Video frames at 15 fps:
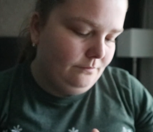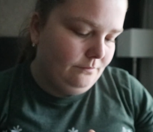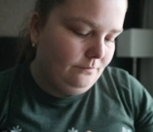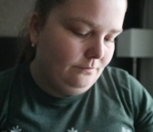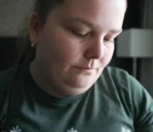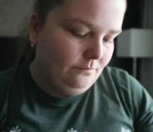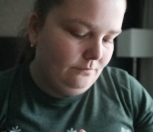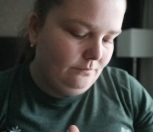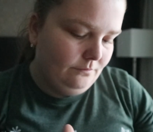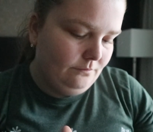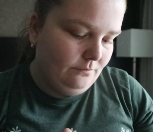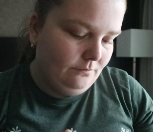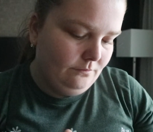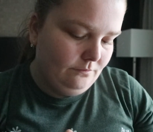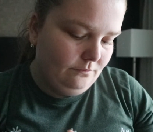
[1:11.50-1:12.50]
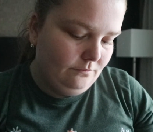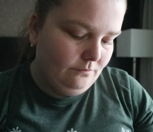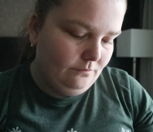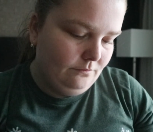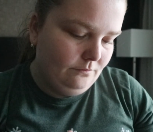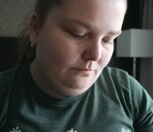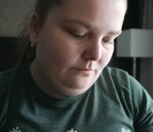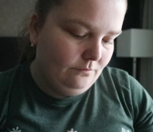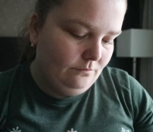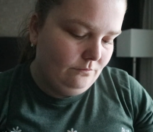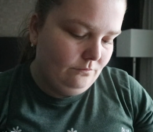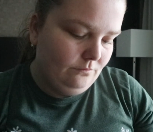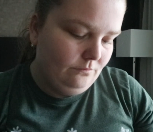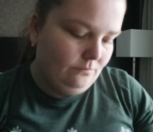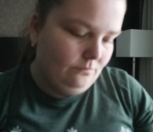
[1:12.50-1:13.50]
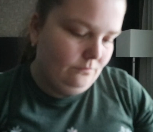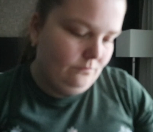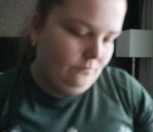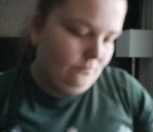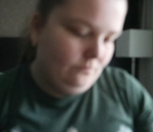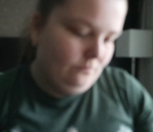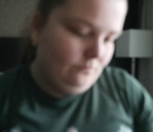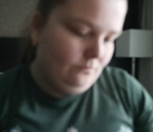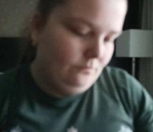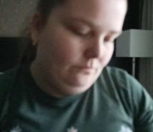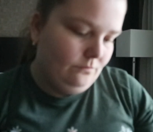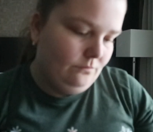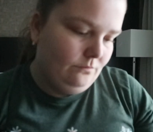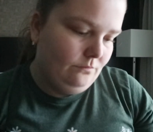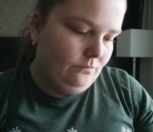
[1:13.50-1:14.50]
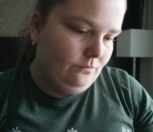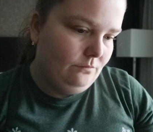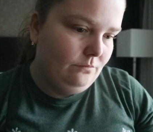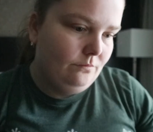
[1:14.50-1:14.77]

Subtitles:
Nothing is said.